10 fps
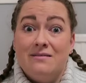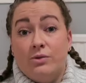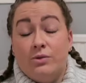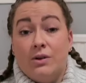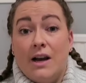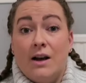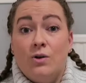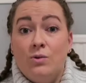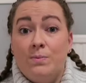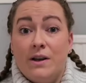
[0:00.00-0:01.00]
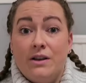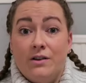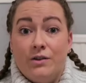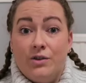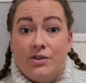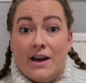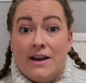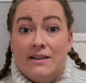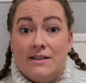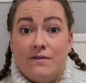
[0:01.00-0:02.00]
So I hope you
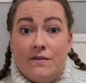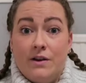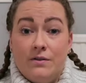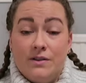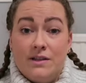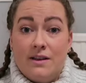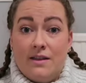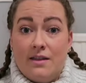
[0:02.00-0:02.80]
guys found